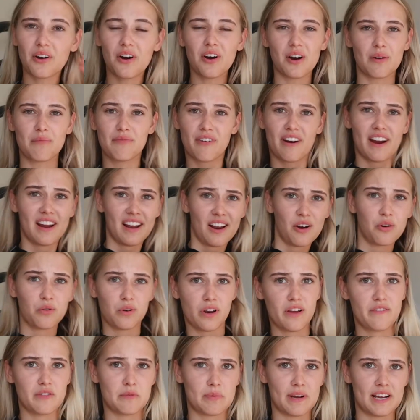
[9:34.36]
I'm very like all
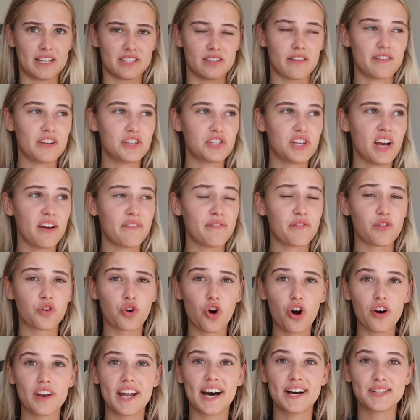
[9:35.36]
over the place. I literally have
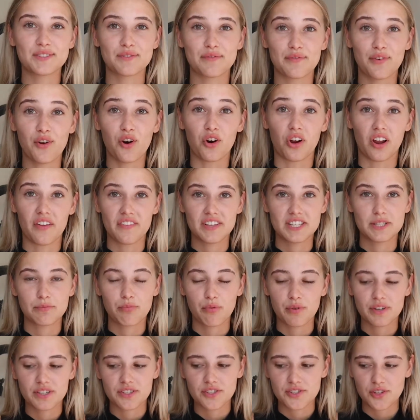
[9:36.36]
forgotten how to vlog. Like this is
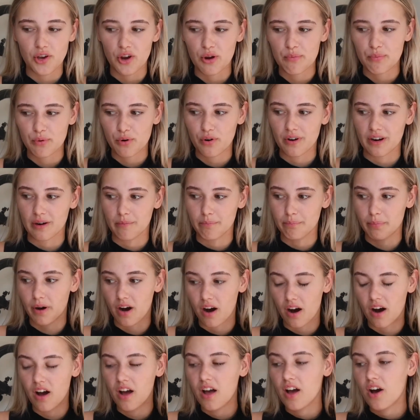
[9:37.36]
probably so boring,
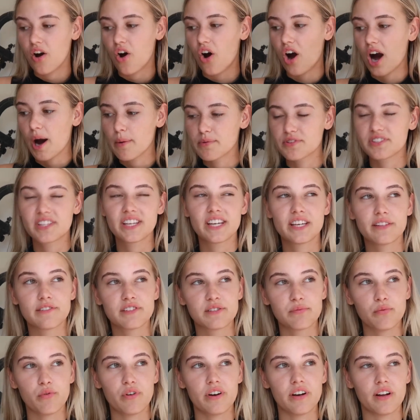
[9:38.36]
but I was thinking
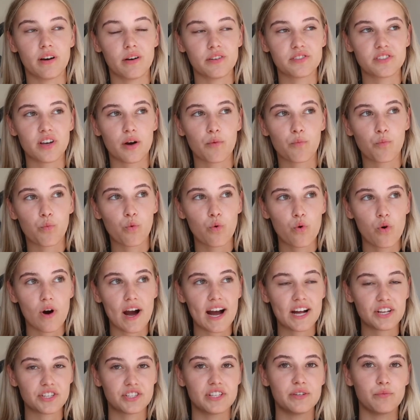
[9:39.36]
this morning, I was like, what
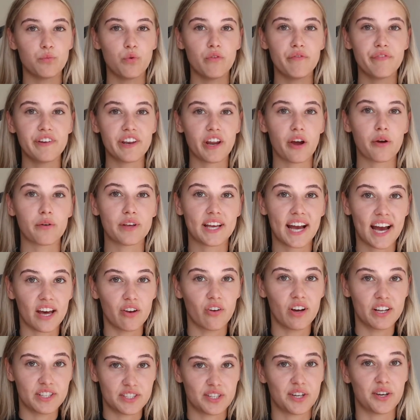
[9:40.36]
actually, what video can
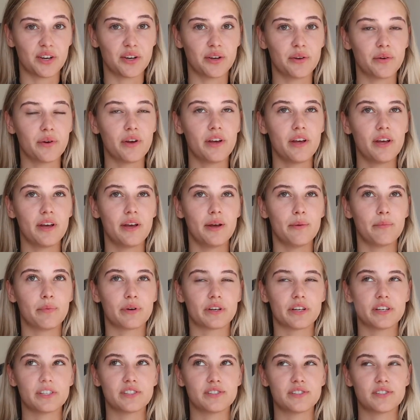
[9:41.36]
I do?
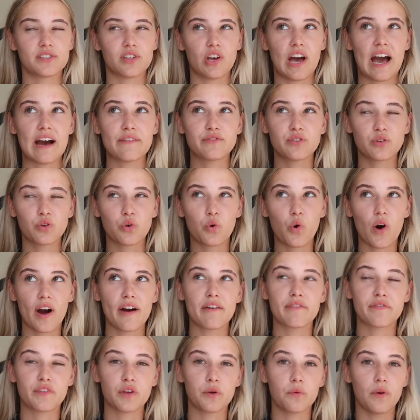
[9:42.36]
because I have done quite
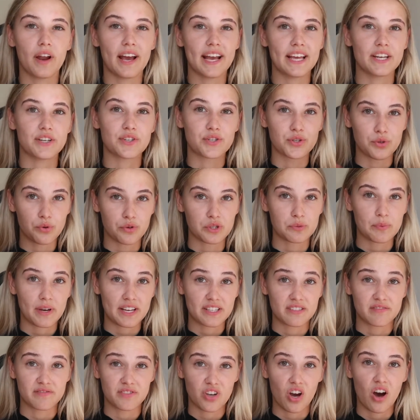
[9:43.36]
a few like in a short
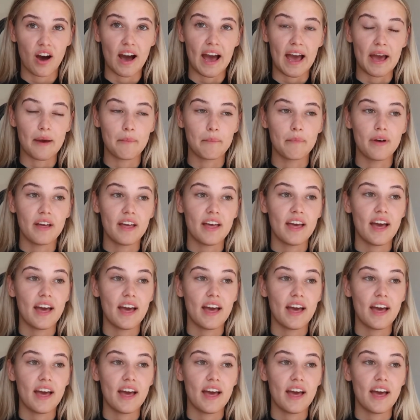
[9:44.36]
space of time